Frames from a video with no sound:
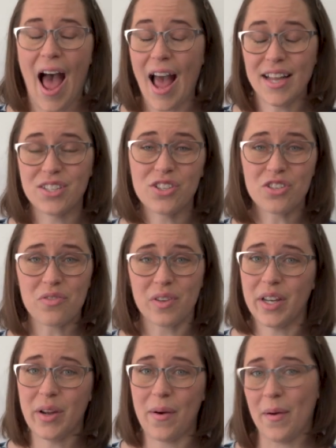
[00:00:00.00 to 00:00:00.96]
I still don't
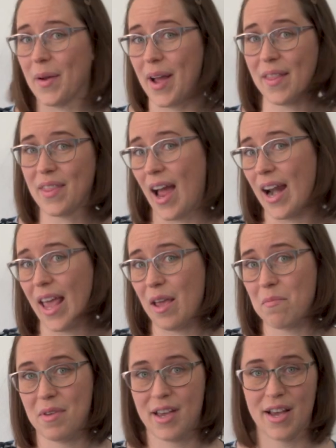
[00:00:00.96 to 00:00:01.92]
really know how it got that
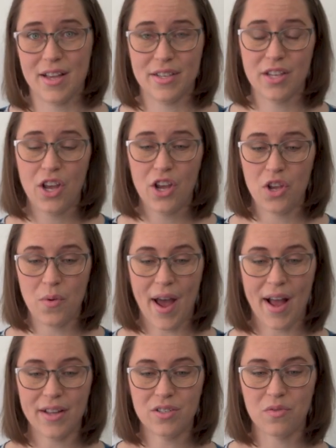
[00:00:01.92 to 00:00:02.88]
name, because you
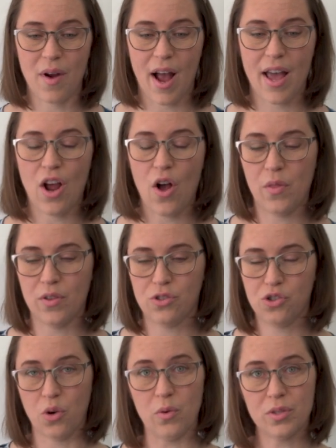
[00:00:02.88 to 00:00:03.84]
had to ride on the
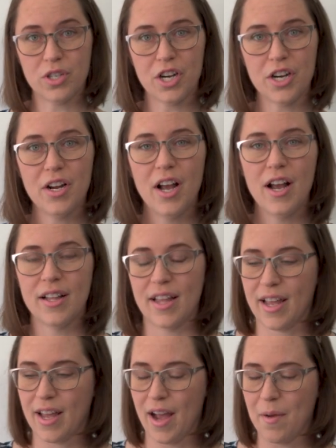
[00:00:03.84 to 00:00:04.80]
shoulder,
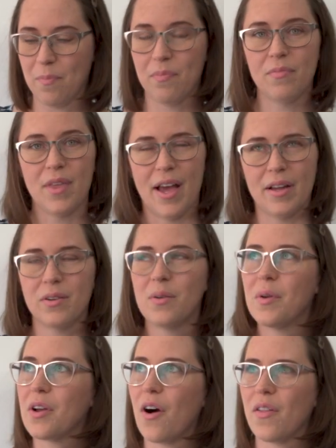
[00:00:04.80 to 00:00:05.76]
like what
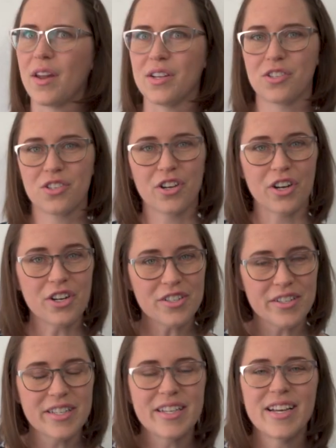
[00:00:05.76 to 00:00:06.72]
do you call that, a
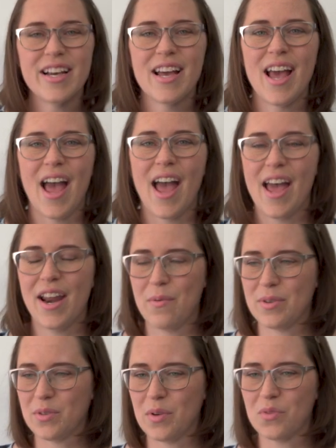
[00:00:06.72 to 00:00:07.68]
skirt? And
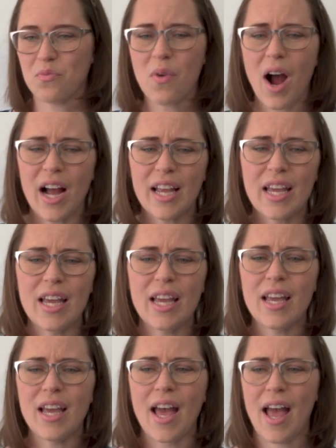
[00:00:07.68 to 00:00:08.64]
it was always
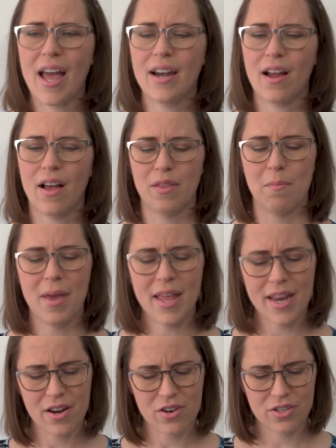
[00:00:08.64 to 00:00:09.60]
rocky, and on the
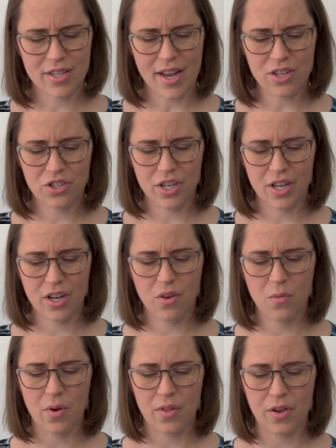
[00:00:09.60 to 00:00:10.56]
main
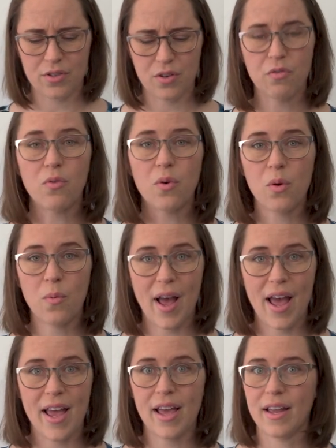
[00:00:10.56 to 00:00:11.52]
intersection where there's a
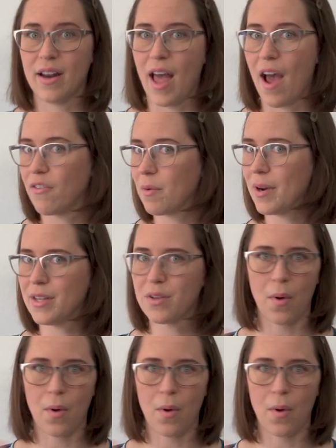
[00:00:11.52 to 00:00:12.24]
four-way and everybody's